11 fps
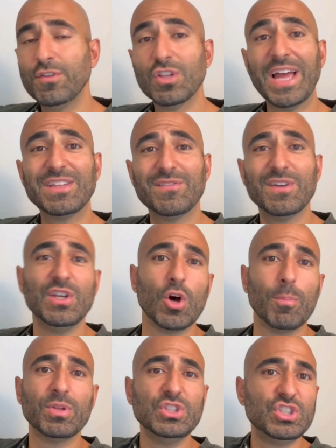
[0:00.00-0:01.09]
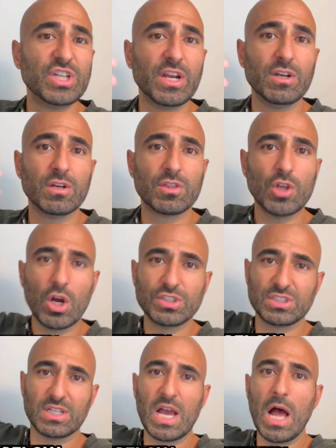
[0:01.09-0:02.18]
you like the video, please share your thoughts in
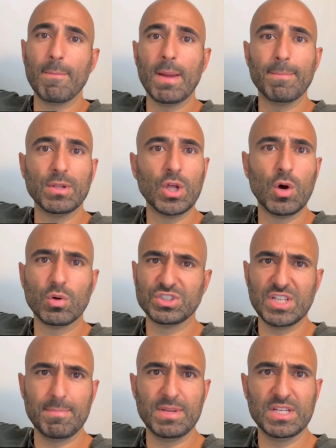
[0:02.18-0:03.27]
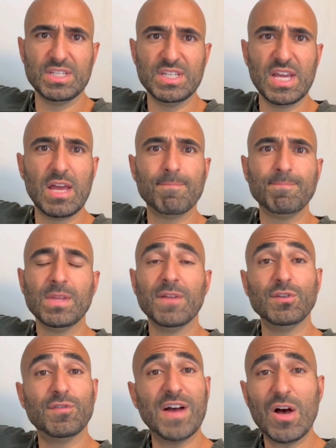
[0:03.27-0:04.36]
the comment below or send me a DM. If
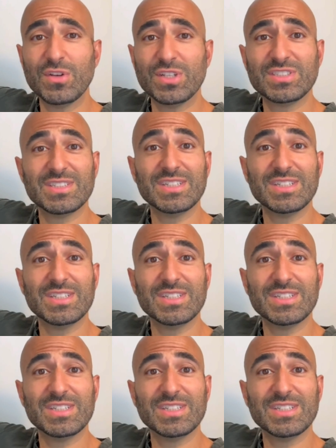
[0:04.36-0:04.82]
you found this